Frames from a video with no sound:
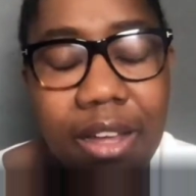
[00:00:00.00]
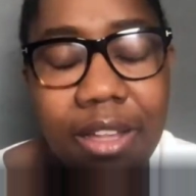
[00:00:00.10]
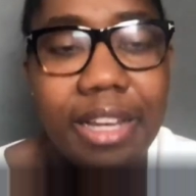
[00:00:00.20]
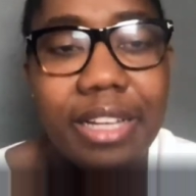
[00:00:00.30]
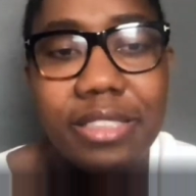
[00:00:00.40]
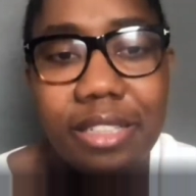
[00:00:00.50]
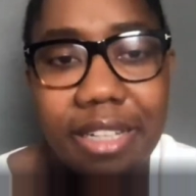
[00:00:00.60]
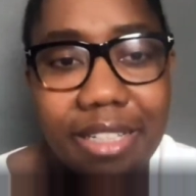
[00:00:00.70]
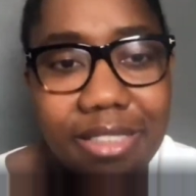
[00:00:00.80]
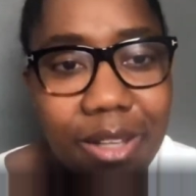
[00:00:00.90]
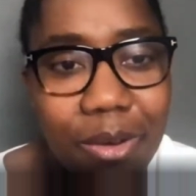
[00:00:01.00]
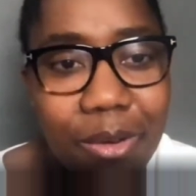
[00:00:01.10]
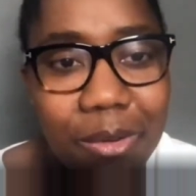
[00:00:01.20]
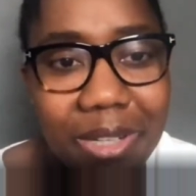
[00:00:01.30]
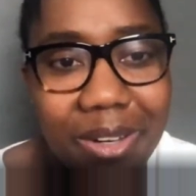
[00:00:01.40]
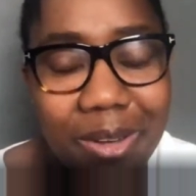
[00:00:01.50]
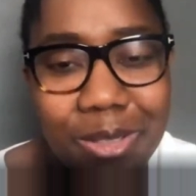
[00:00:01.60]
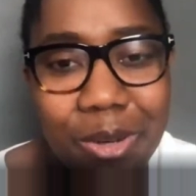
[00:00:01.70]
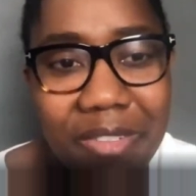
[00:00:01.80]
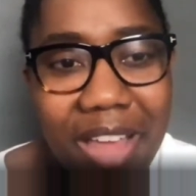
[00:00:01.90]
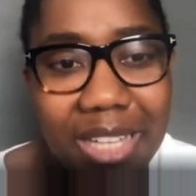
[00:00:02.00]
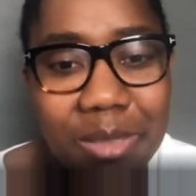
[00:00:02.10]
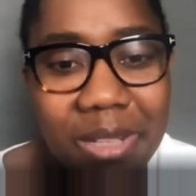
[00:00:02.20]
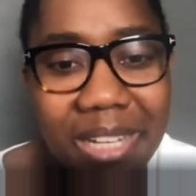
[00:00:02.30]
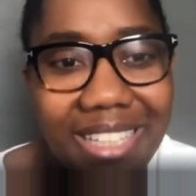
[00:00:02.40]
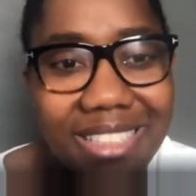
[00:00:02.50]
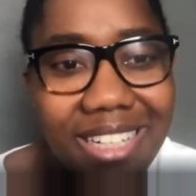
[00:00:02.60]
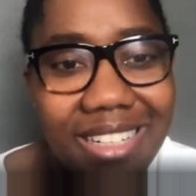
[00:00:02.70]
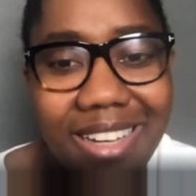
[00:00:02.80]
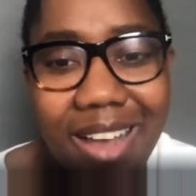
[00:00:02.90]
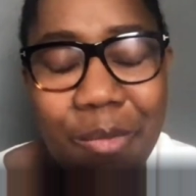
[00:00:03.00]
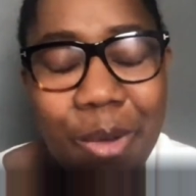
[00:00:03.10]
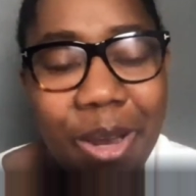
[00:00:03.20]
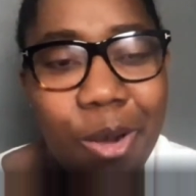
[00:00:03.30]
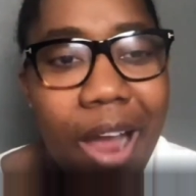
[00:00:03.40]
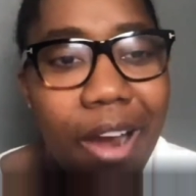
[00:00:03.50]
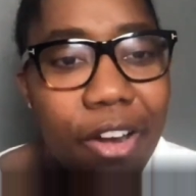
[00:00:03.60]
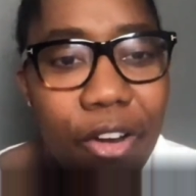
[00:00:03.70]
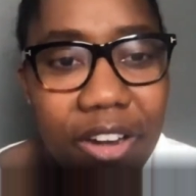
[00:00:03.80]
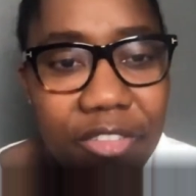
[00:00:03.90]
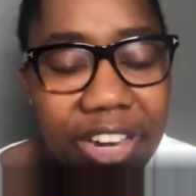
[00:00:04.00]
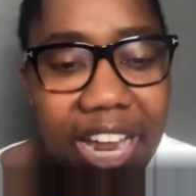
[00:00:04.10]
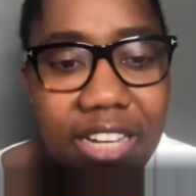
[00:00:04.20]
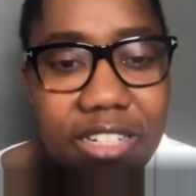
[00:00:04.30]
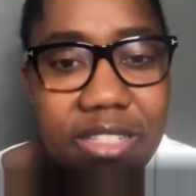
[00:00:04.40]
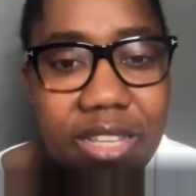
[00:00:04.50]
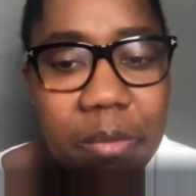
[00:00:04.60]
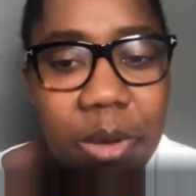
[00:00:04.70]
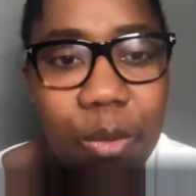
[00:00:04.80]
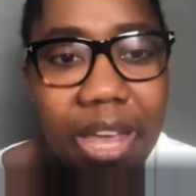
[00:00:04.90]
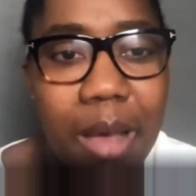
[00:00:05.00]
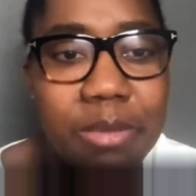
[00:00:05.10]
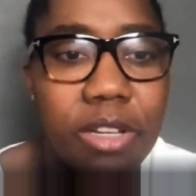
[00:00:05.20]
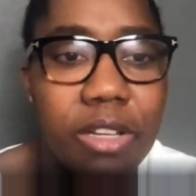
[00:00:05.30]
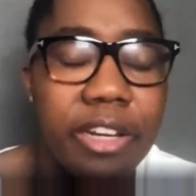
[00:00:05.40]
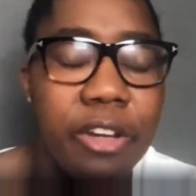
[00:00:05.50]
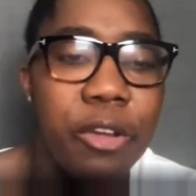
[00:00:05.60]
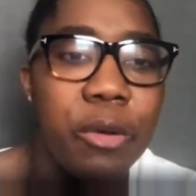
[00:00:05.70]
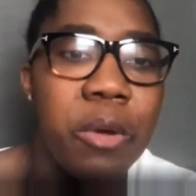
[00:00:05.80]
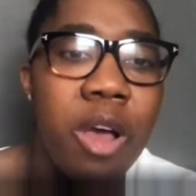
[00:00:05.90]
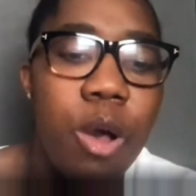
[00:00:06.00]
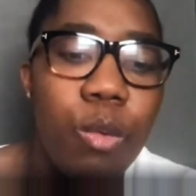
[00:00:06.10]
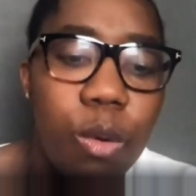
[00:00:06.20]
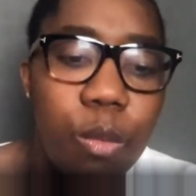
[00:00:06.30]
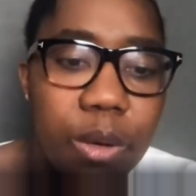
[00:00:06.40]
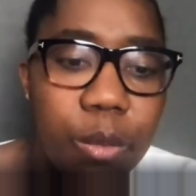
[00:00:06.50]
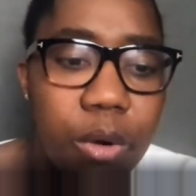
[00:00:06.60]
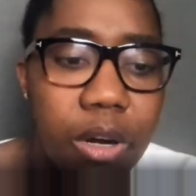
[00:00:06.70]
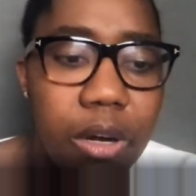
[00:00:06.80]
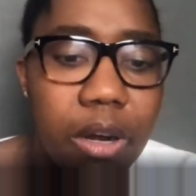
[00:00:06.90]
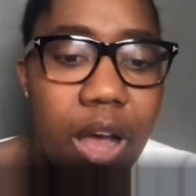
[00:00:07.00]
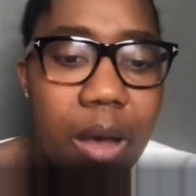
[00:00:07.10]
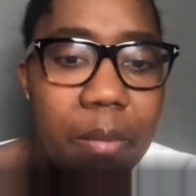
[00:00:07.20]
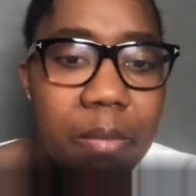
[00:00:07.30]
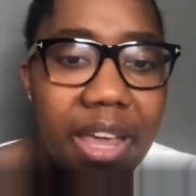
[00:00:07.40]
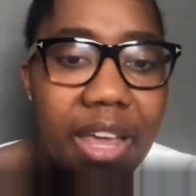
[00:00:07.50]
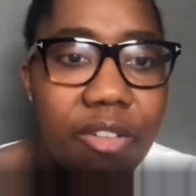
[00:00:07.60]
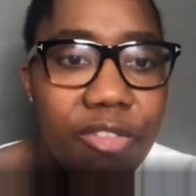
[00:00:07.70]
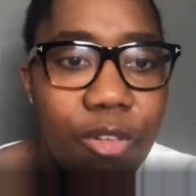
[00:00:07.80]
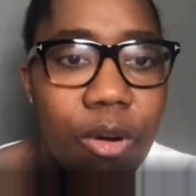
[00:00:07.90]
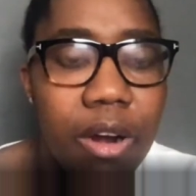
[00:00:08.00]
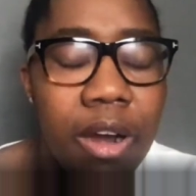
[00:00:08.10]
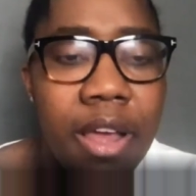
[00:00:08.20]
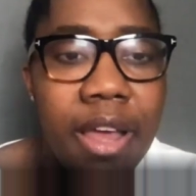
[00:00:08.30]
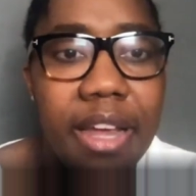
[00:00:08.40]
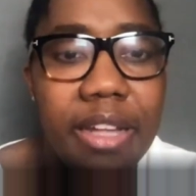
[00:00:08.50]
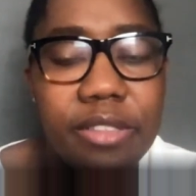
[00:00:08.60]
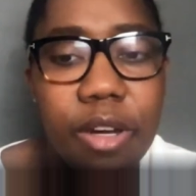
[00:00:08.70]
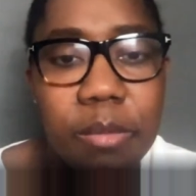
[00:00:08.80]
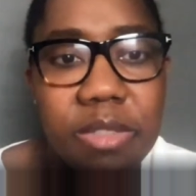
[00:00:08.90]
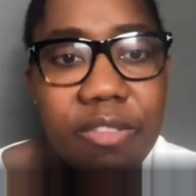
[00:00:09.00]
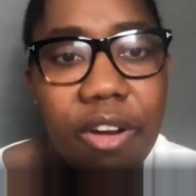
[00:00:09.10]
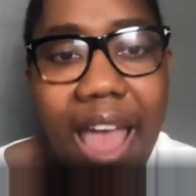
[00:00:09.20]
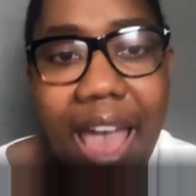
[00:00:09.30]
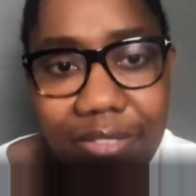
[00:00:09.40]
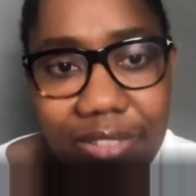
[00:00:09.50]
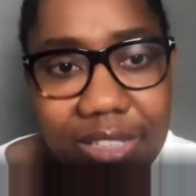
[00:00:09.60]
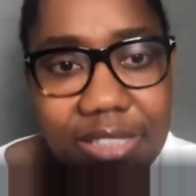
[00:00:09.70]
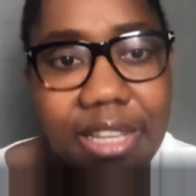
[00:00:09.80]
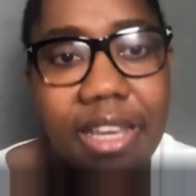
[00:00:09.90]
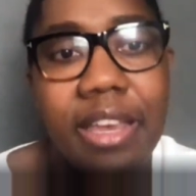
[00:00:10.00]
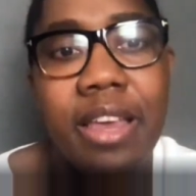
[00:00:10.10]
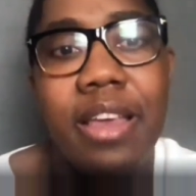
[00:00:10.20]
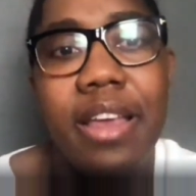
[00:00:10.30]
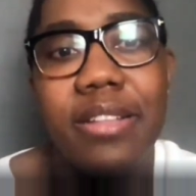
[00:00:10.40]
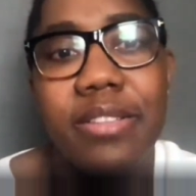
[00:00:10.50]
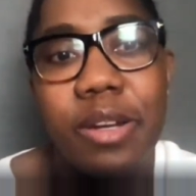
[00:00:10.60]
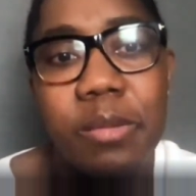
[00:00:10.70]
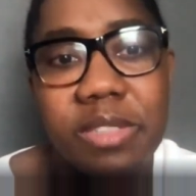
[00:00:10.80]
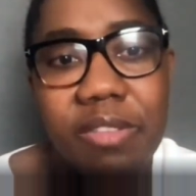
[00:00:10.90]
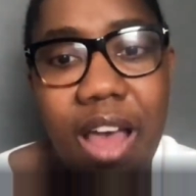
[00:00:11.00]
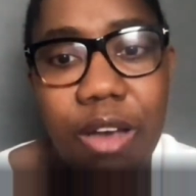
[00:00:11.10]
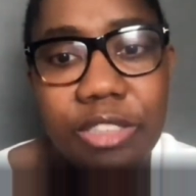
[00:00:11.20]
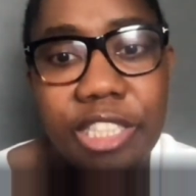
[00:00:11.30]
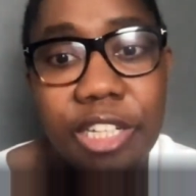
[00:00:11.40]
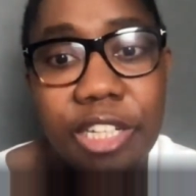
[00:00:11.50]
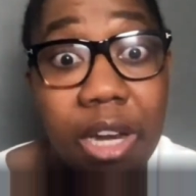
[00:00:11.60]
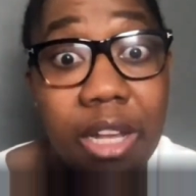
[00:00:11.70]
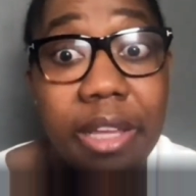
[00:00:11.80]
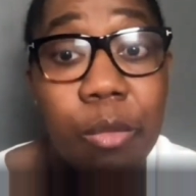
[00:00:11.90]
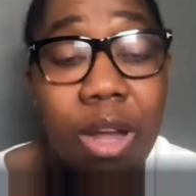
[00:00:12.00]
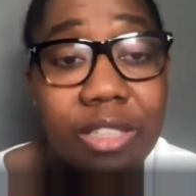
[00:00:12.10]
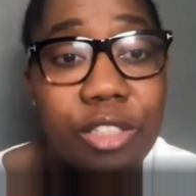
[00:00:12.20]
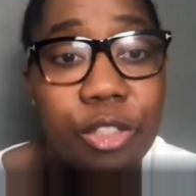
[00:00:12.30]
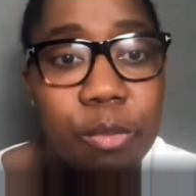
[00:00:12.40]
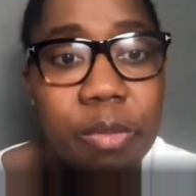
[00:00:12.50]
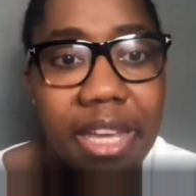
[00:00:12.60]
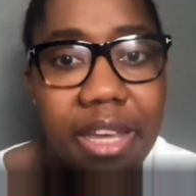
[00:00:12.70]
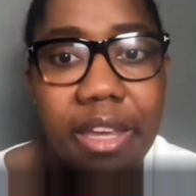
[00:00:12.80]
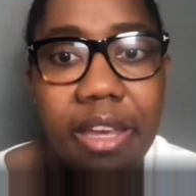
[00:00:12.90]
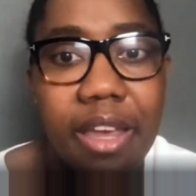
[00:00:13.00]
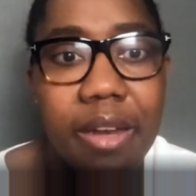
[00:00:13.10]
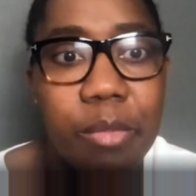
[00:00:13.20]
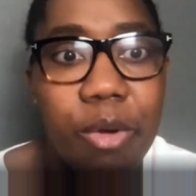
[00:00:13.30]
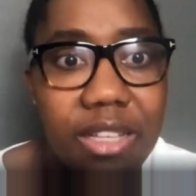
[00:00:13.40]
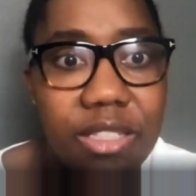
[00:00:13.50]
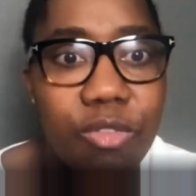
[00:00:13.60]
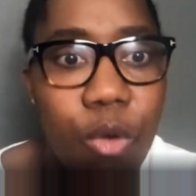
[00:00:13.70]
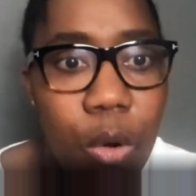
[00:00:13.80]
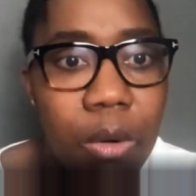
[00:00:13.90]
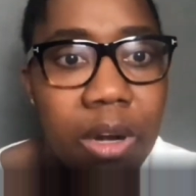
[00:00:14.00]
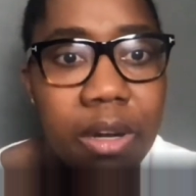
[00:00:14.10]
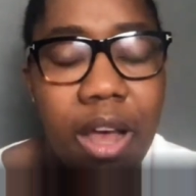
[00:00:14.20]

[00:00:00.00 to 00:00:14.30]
Leisha needs no, you know, sort of explanation. We acquired her in free agency, but we absolutely knew what we were in for in terms of her advocacy, in terms of how she really wants to be and press forward